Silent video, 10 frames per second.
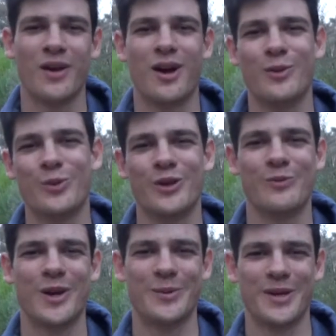I believe
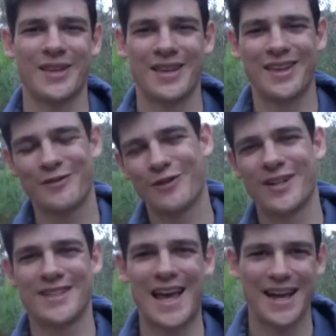maybe that
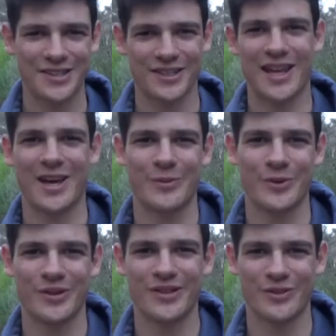fight's actually
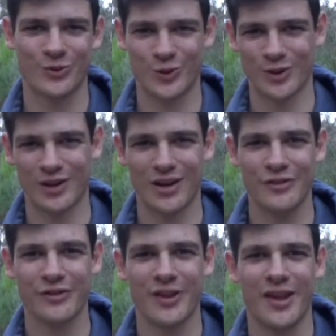happened in real
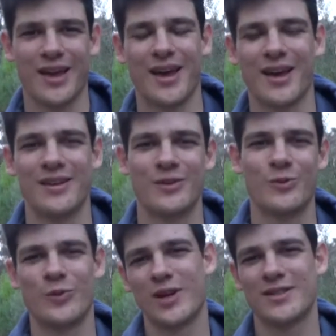life, and
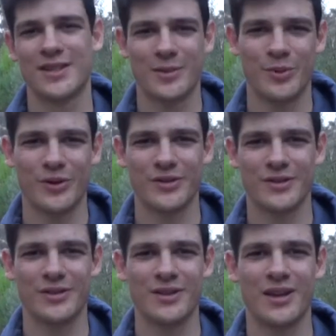when I see that
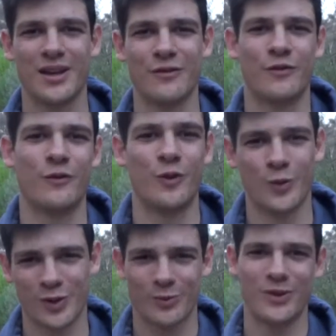person and I've fought
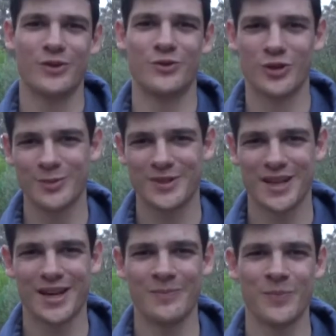with them in the dream
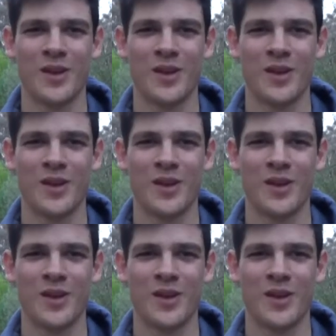state,